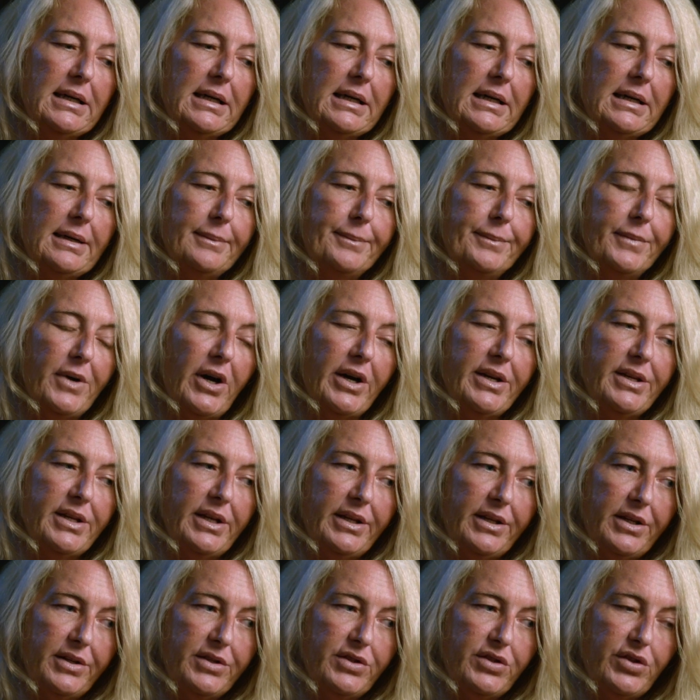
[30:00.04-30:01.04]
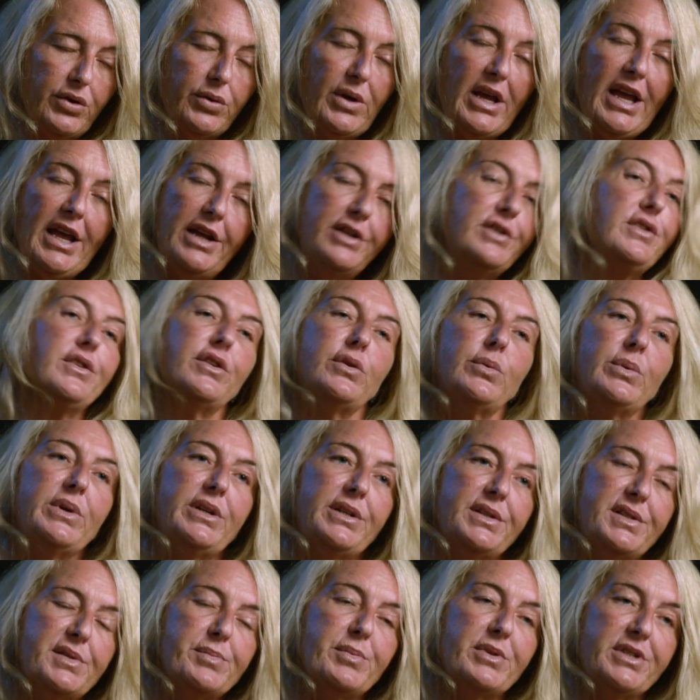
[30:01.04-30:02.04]
um, I needed to enter the
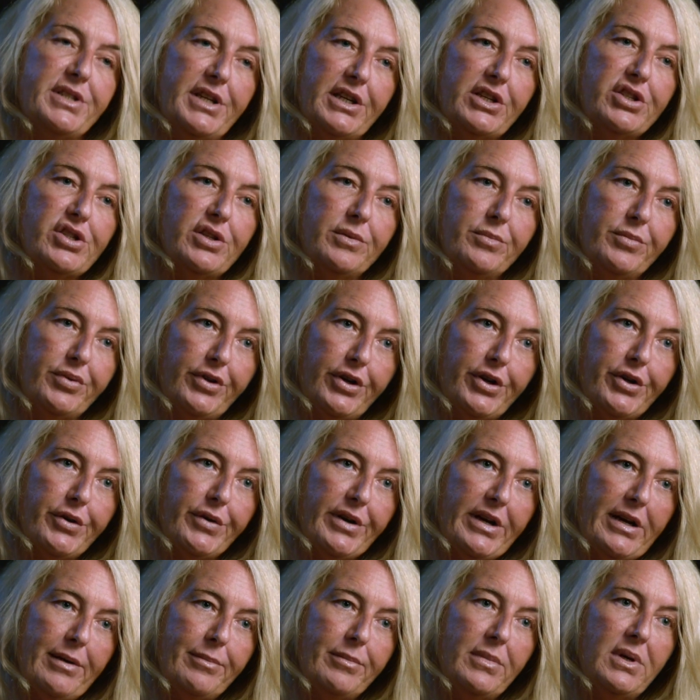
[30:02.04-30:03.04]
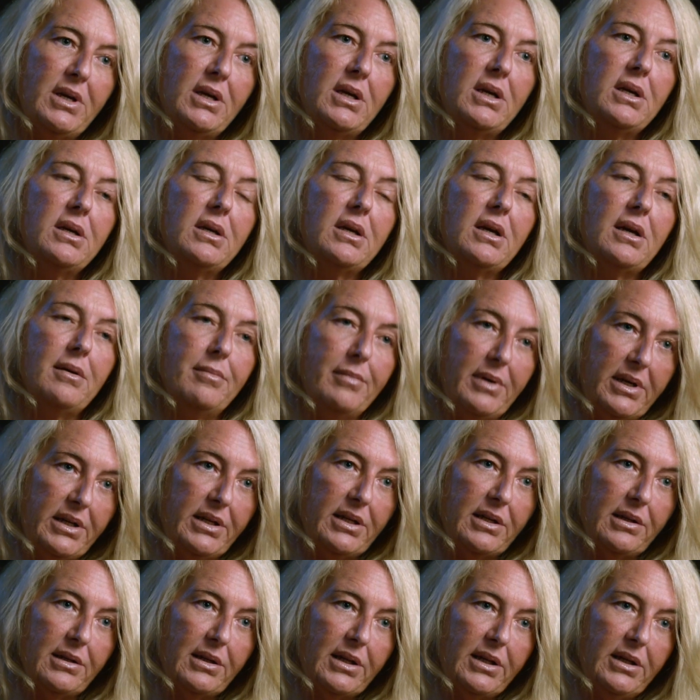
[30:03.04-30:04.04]
witness protection program
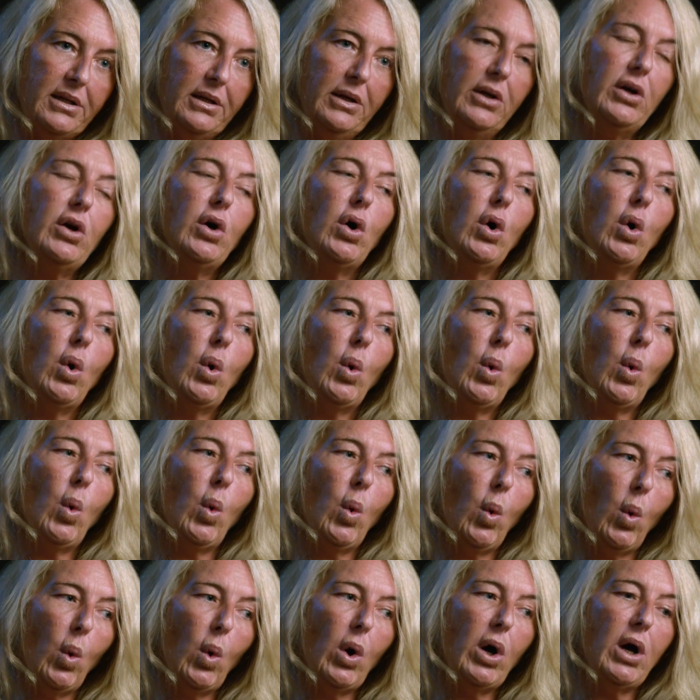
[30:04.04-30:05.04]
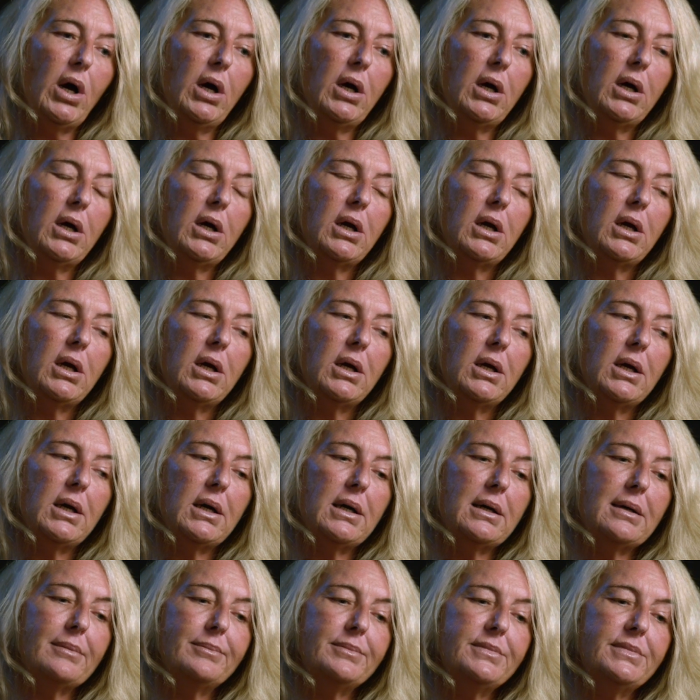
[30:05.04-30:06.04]
immediately, or
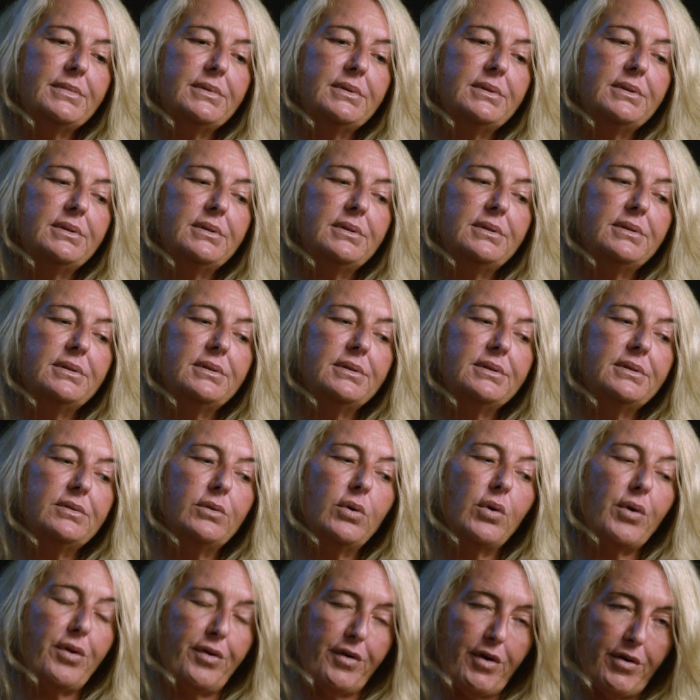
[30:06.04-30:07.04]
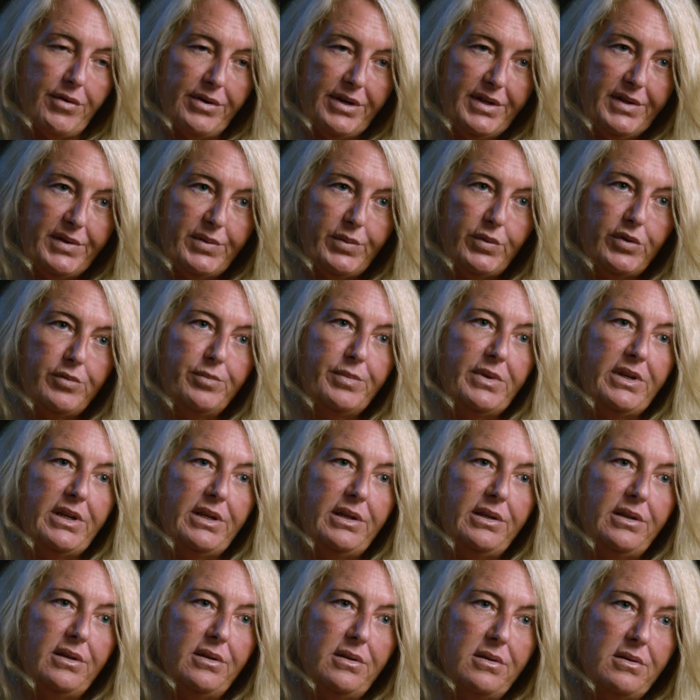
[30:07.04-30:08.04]
um, authorities would
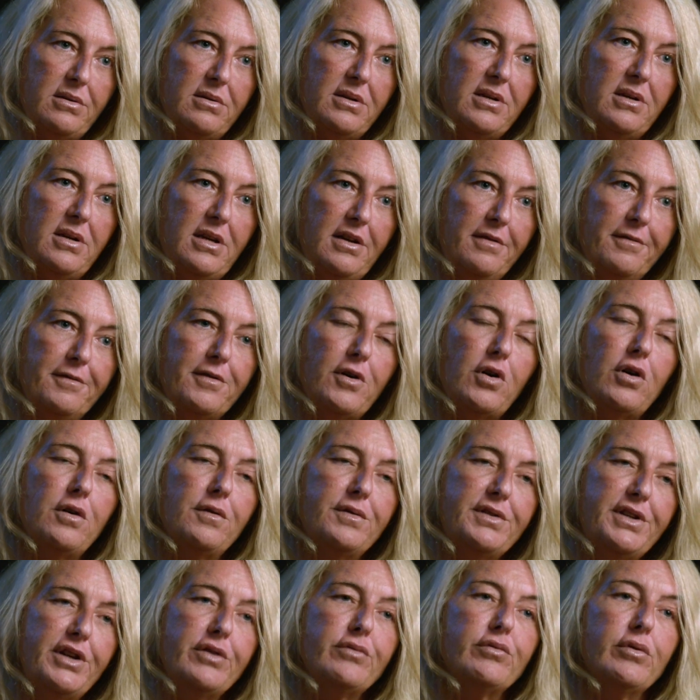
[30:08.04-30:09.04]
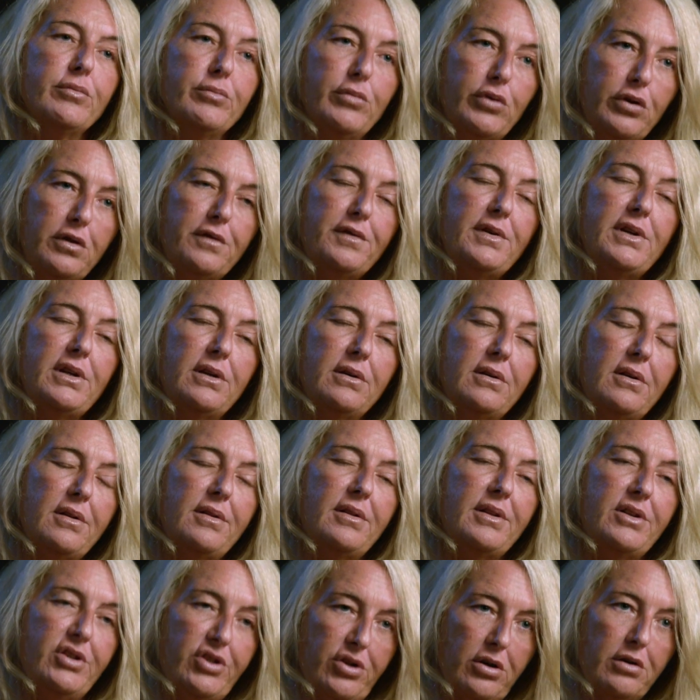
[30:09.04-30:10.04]
be involved in removing
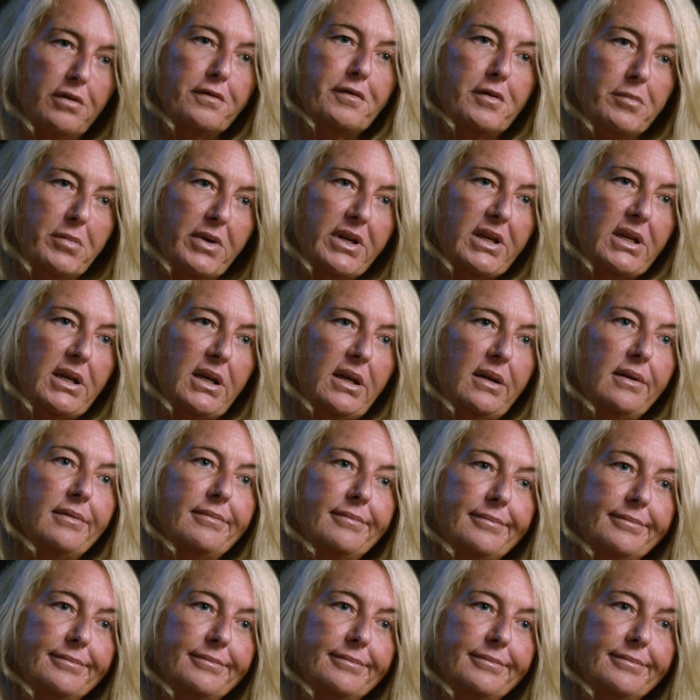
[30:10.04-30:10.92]
the child from my care.